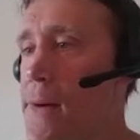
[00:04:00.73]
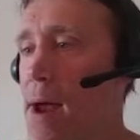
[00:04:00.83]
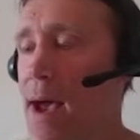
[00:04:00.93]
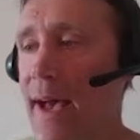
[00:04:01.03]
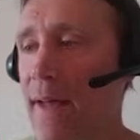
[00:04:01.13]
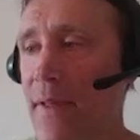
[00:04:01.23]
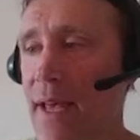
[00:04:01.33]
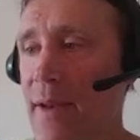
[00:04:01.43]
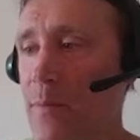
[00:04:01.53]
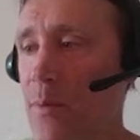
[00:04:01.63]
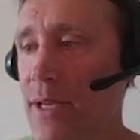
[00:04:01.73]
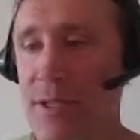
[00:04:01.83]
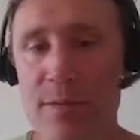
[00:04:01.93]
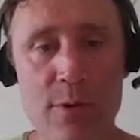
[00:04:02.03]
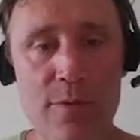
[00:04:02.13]
And then we
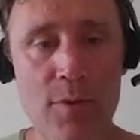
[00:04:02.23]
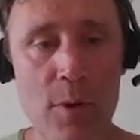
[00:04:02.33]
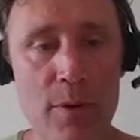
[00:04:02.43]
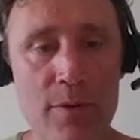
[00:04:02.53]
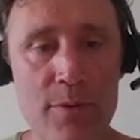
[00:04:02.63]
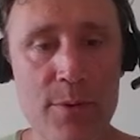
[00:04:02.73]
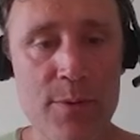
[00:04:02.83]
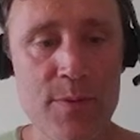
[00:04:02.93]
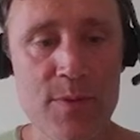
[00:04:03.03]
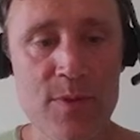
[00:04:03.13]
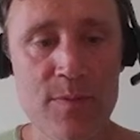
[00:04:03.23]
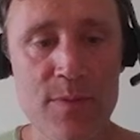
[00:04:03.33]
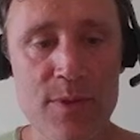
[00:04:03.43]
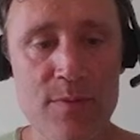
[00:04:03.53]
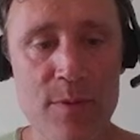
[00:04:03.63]
just move forward through
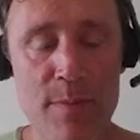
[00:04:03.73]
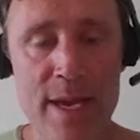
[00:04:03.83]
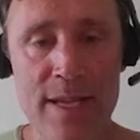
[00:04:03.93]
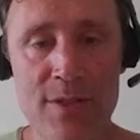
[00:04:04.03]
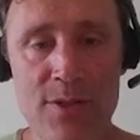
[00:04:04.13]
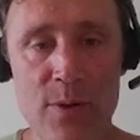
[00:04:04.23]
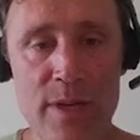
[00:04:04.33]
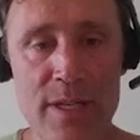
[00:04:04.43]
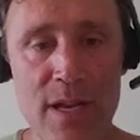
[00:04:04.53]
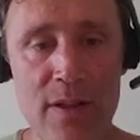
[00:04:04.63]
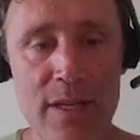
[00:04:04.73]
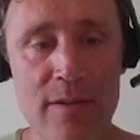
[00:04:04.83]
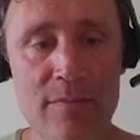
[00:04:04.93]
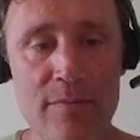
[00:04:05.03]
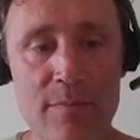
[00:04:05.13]
the main storytelling
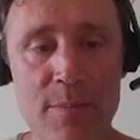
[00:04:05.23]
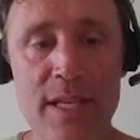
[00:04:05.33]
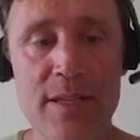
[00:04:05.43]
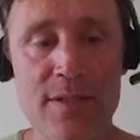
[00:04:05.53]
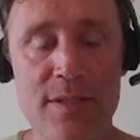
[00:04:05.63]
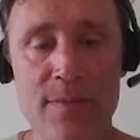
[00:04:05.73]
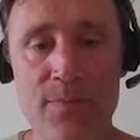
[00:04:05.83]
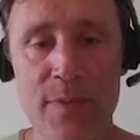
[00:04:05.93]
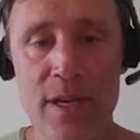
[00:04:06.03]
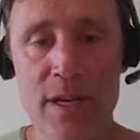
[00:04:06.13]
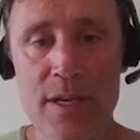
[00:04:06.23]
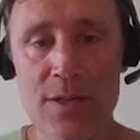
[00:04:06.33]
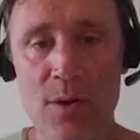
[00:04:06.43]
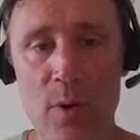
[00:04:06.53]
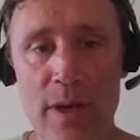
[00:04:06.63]
beats.
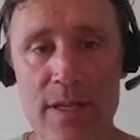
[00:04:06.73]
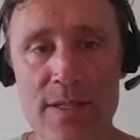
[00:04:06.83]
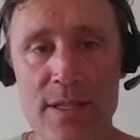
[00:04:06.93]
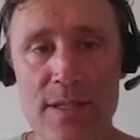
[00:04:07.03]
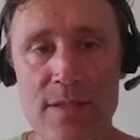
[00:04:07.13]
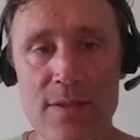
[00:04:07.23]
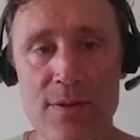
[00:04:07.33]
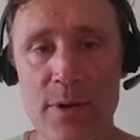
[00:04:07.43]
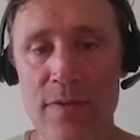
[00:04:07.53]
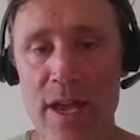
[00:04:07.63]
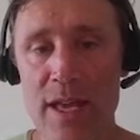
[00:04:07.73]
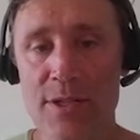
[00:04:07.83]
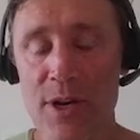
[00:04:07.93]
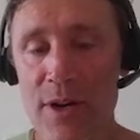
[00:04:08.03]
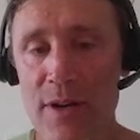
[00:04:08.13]
So one is this sort of head
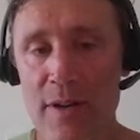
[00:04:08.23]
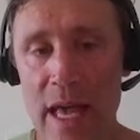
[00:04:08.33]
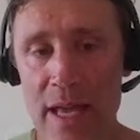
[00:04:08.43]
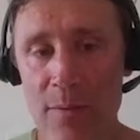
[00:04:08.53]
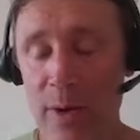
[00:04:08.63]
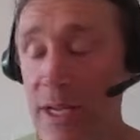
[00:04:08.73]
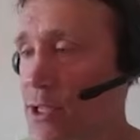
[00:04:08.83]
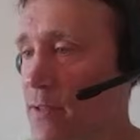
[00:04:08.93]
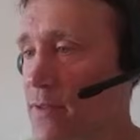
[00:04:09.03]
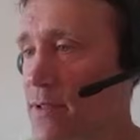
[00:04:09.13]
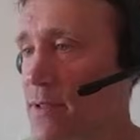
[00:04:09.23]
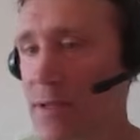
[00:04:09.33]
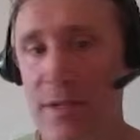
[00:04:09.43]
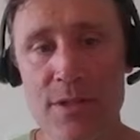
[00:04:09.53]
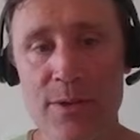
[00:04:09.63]
turn and weight shift,
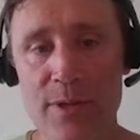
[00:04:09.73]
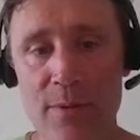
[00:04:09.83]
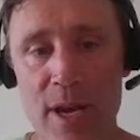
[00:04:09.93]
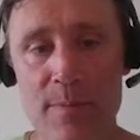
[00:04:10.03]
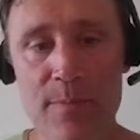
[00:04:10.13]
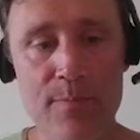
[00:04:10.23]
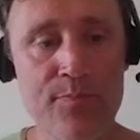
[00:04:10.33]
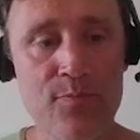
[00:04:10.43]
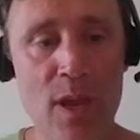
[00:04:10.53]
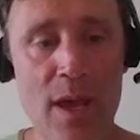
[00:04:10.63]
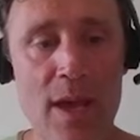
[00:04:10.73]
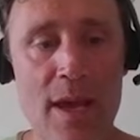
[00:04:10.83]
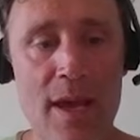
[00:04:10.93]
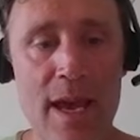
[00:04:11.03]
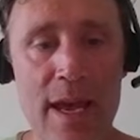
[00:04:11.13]
screen right.
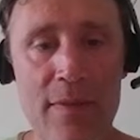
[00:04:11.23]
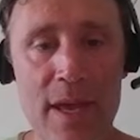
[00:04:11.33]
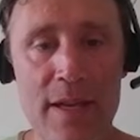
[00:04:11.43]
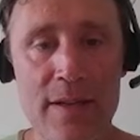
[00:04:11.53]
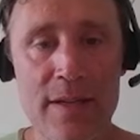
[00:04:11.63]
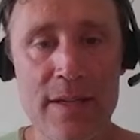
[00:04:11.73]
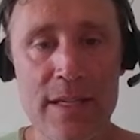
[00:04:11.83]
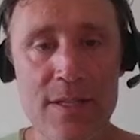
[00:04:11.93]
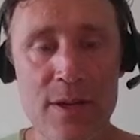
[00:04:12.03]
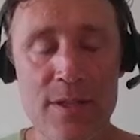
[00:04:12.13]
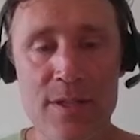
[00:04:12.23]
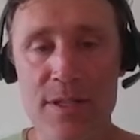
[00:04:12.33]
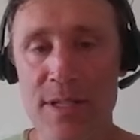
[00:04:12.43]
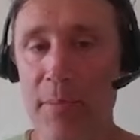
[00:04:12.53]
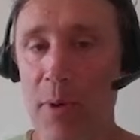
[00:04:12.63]
And then he starts to
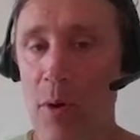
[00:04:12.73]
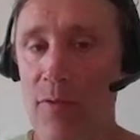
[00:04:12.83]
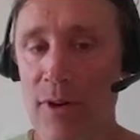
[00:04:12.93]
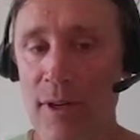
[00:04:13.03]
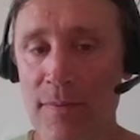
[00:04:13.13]
step over